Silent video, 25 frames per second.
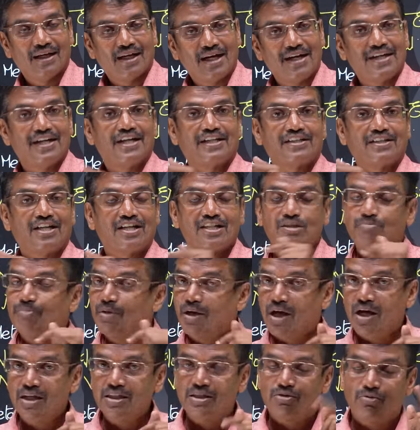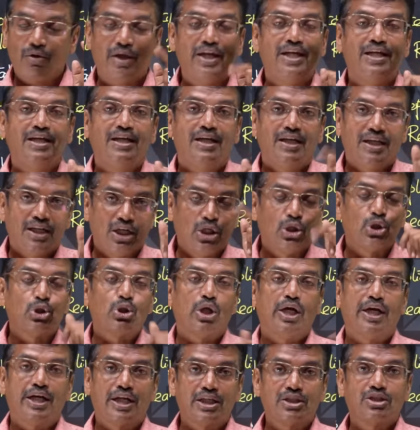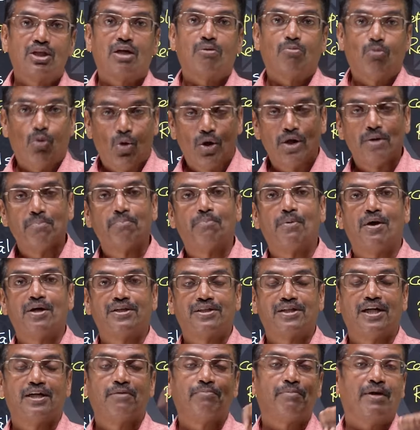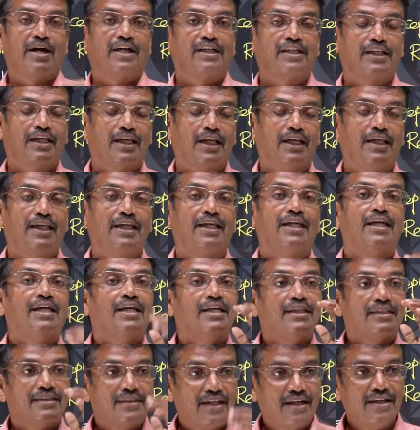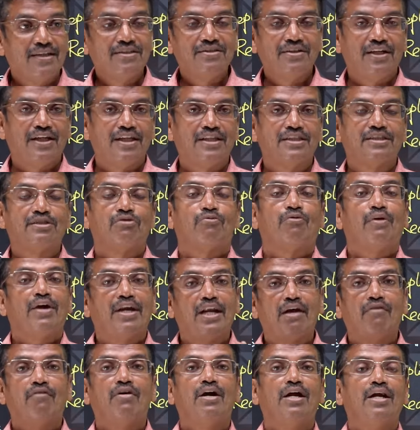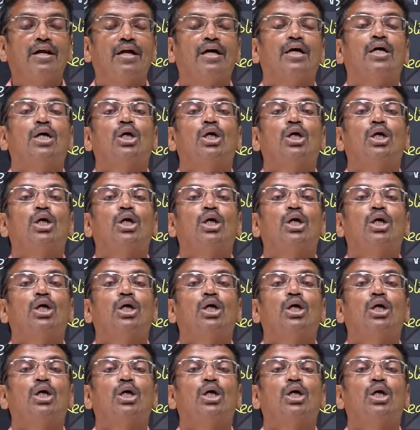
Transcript: conductors because why insulators are more important practically the reason is whenever